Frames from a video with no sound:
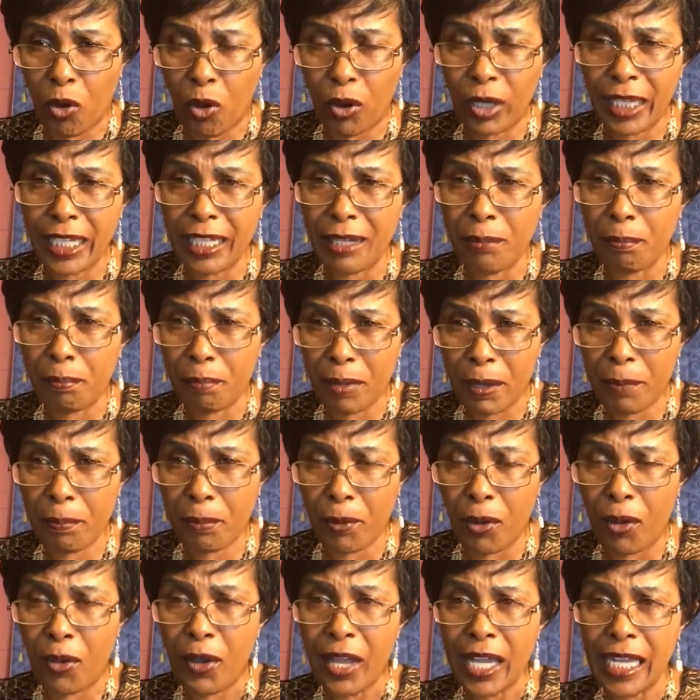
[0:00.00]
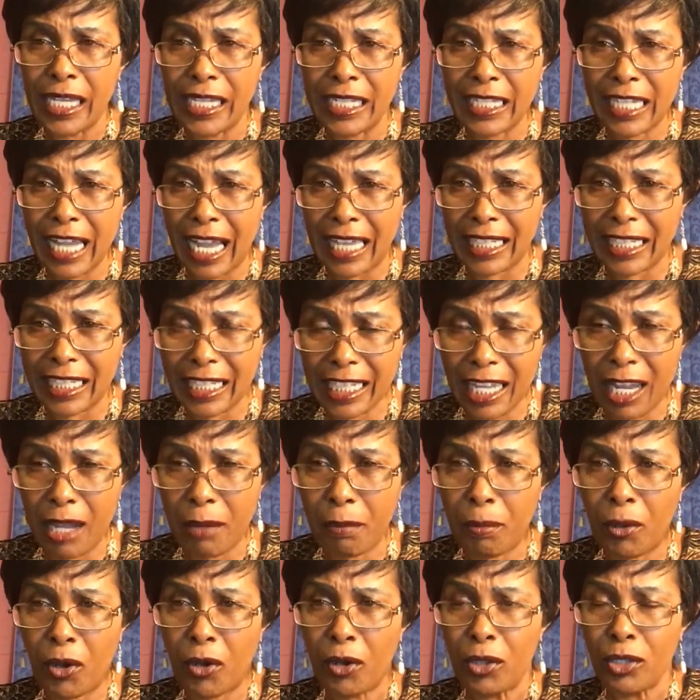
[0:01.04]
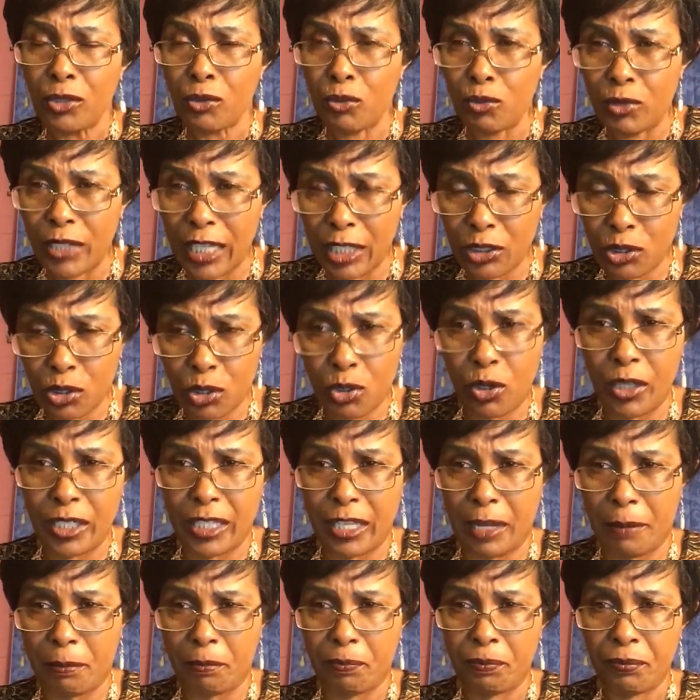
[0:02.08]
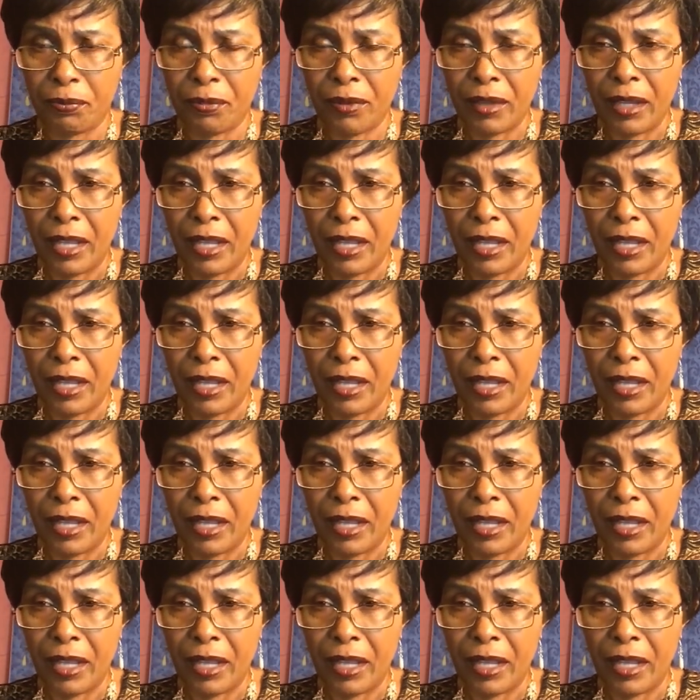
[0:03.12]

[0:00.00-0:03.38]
calling people in their devil to destroy them.